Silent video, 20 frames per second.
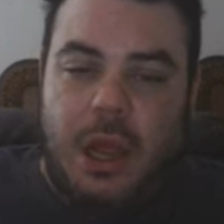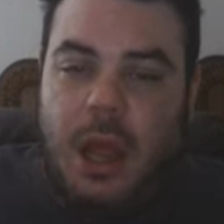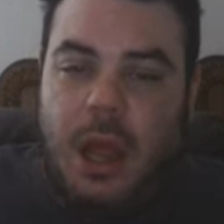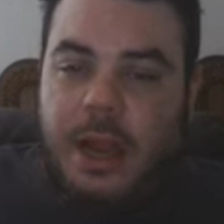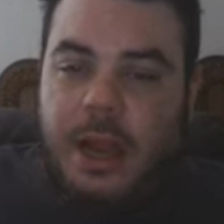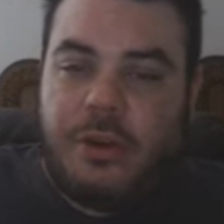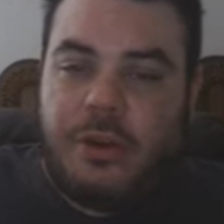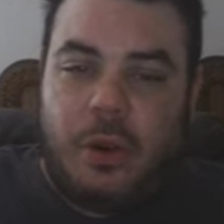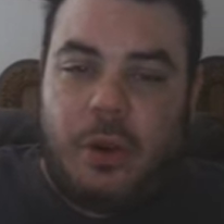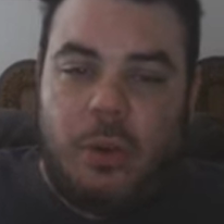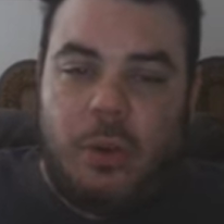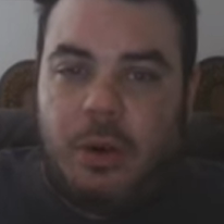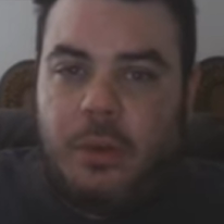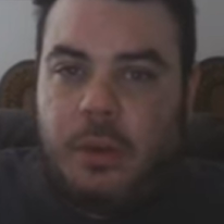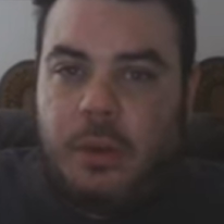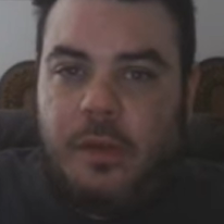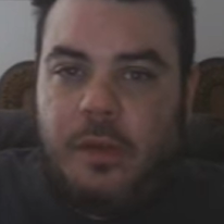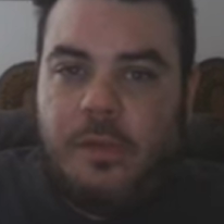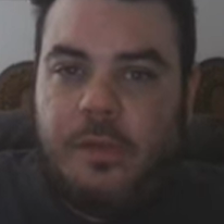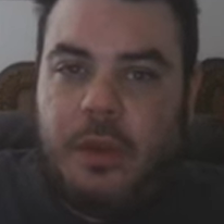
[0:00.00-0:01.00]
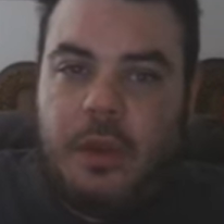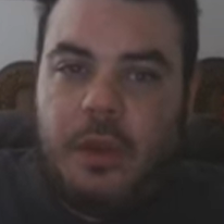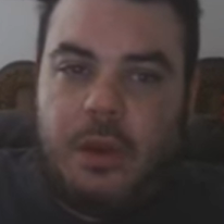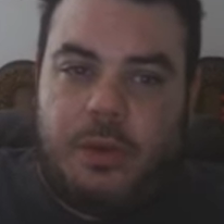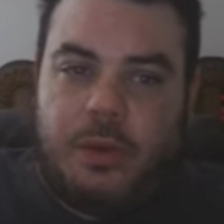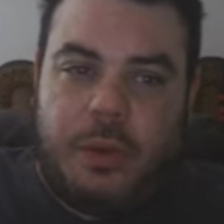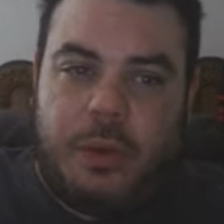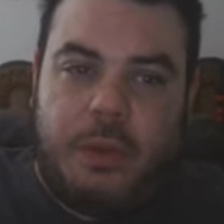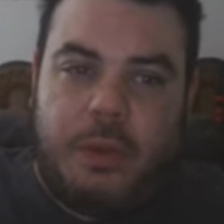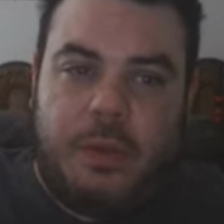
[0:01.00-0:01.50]
I don't
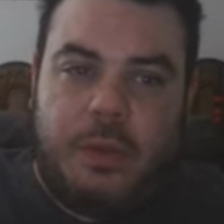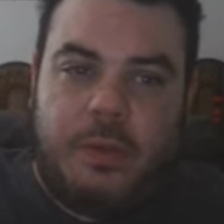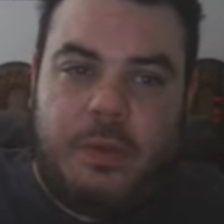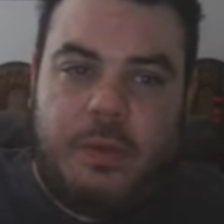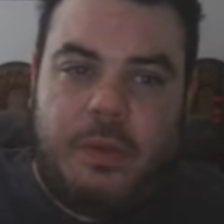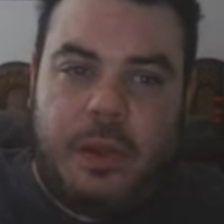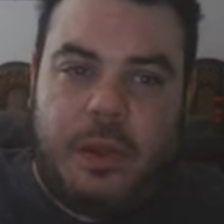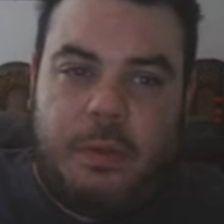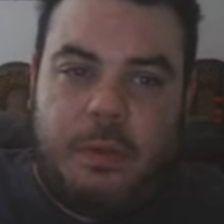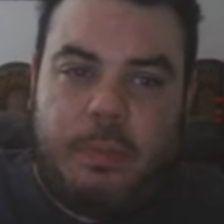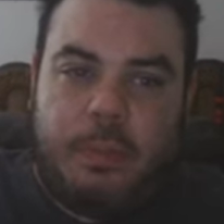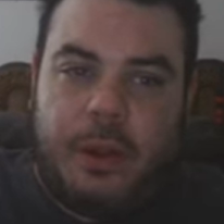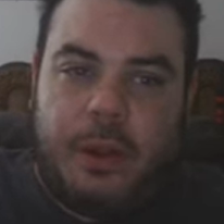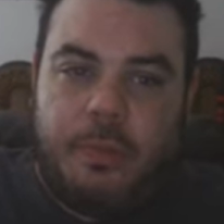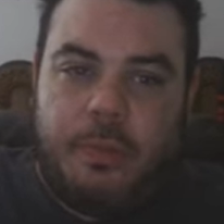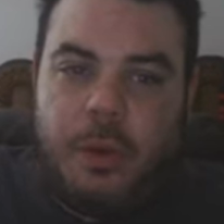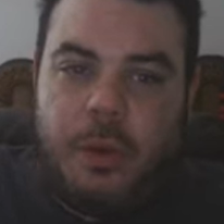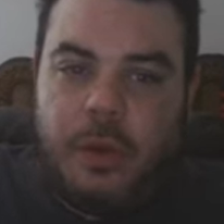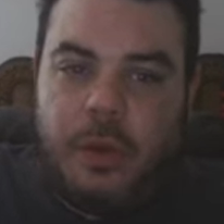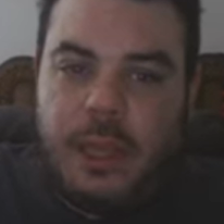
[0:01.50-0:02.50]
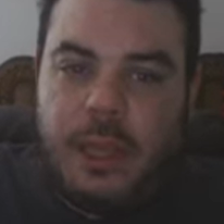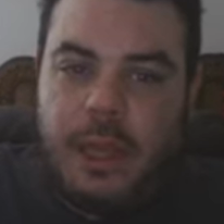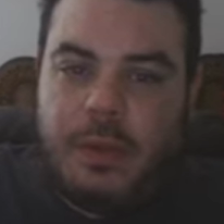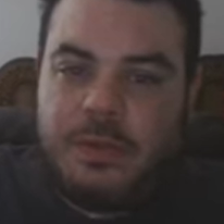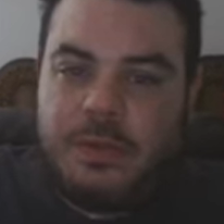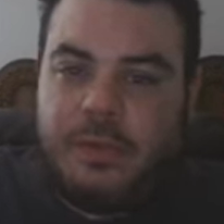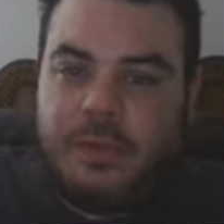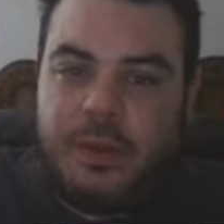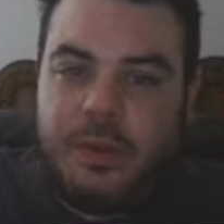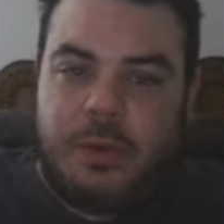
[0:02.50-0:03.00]
agree with Pierre
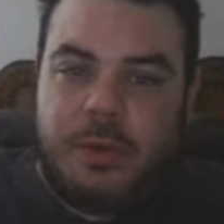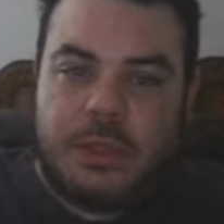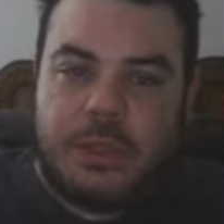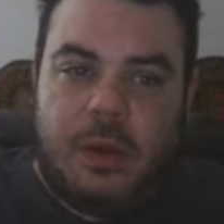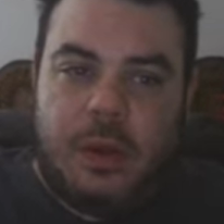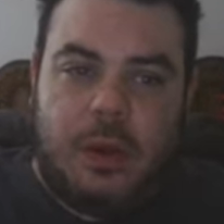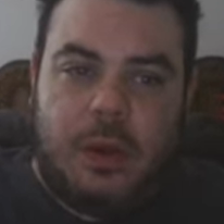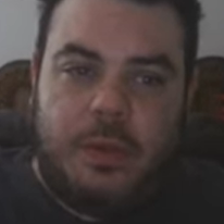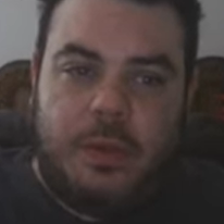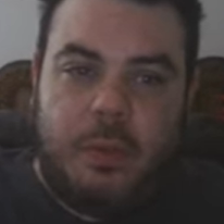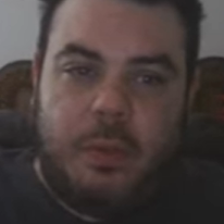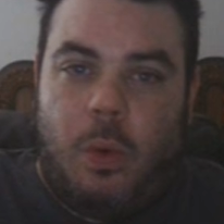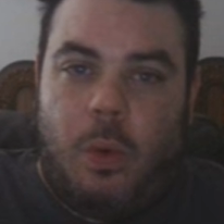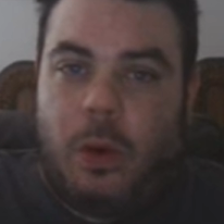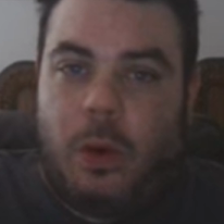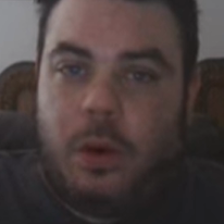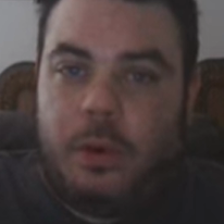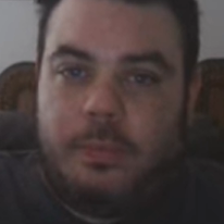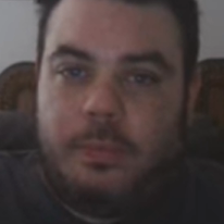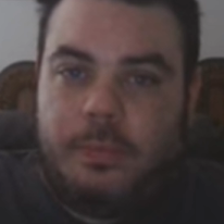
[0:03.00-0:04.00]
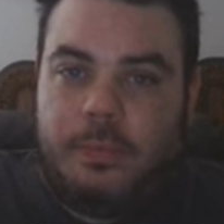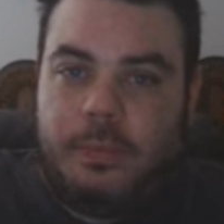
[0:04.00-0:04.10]
Poilievre's views on the war,